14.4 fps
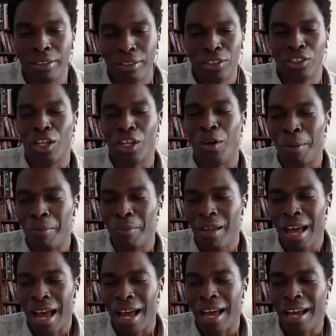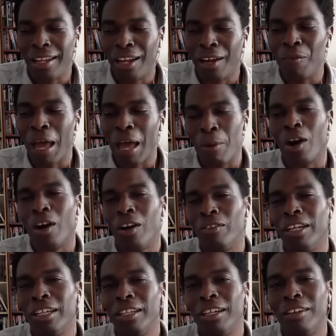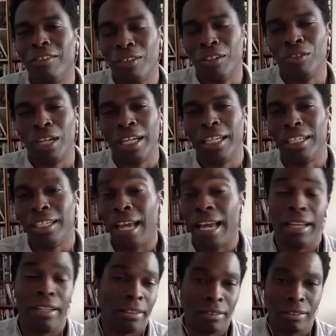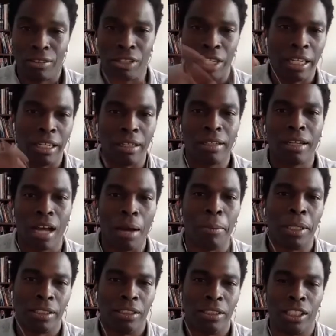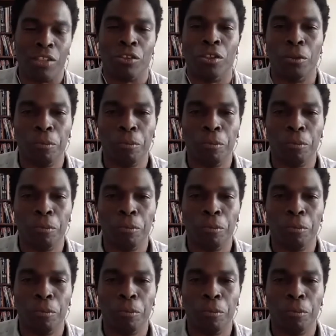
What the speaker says: So I love that part of it, of writing and creating comics in general.